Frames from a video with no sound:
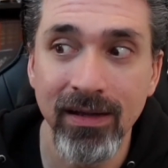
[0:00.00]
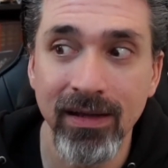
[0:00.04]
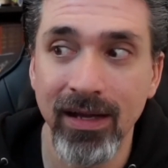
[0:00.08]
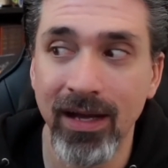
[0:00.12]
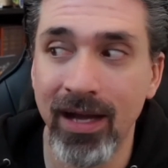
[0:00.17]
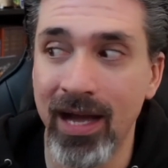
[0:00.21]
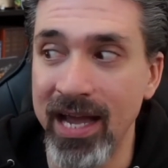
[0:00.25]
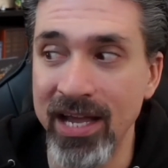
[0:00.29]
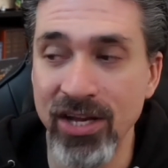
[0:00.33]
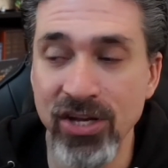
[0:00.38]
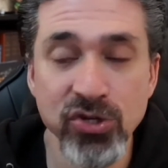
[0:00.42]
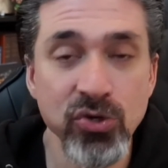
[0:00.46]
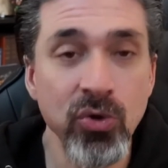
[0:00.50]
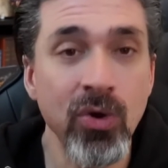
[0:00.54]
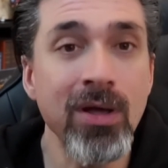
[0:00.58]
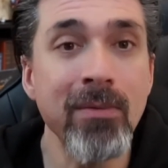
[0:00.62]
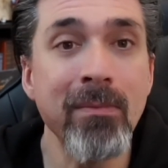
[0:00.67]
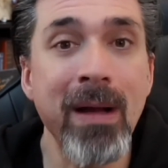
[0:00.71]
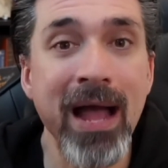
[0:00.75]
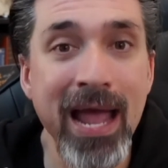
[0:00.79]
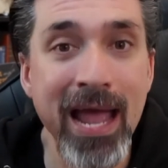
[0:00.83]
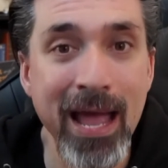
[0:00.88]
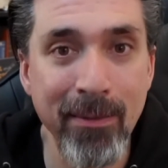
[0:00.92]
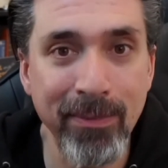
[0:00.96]
I enjoy
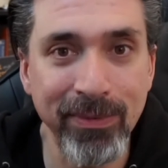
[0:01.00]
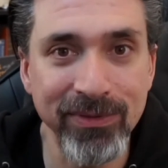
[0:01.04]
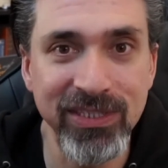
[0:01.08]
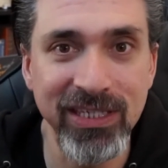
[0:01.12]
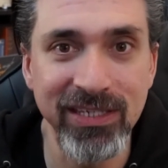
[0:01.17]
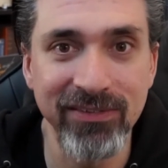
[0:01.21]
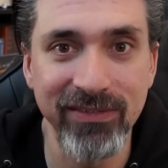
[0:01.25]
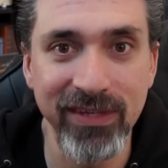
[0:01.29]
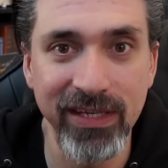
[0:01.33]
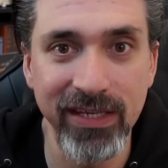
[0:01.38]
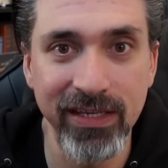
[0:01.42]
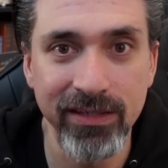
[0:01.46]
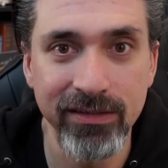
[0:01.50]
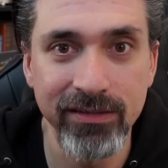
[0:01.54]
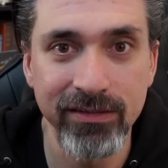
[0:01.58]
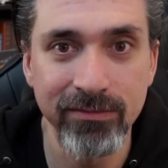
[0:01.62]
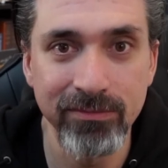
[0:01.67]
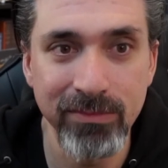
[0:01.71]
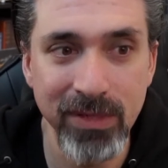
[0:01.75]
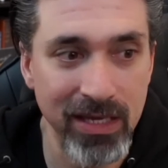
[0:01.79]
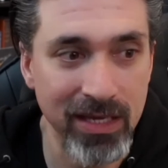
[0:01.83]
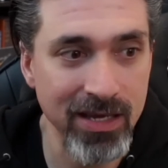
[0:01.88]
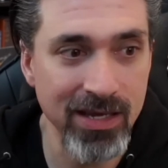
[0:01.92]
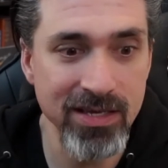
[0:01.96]
my Apple TV
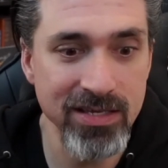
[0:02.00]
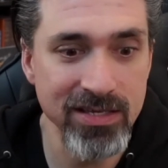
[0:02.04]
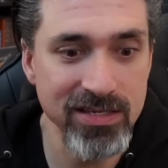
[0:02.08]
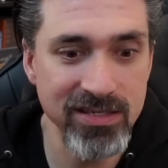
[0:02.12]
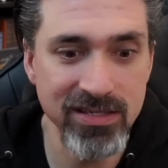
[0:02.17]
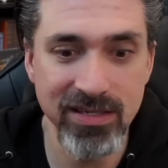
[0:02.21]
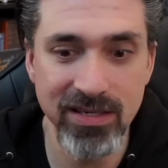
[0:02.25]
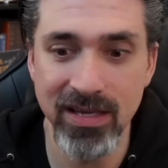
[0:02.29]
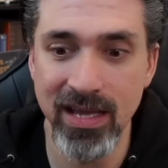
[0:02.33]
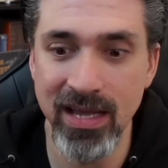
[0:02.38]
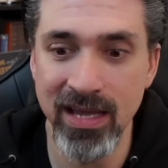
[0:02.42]
because